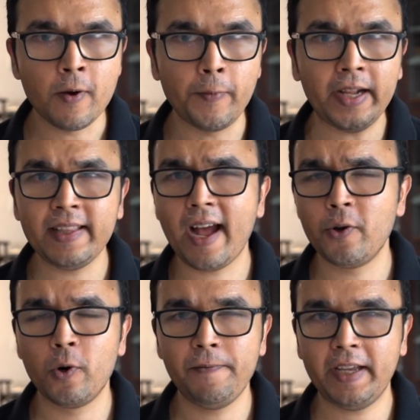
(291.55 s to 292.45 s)
Ring that
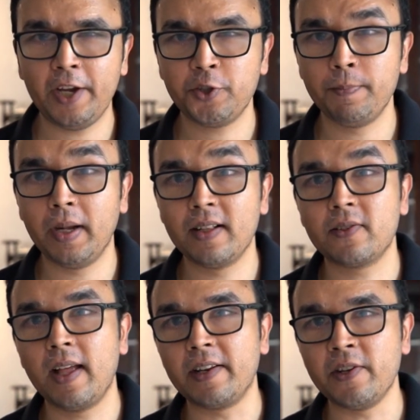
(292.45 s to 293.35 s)
notification bell
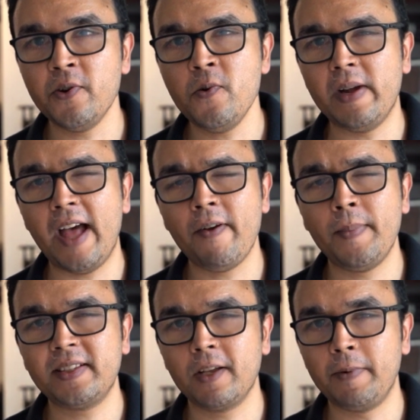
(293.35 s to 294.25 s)
so that you never
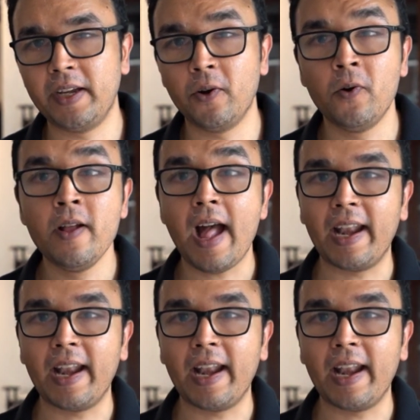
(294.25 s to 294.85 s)
miss a video,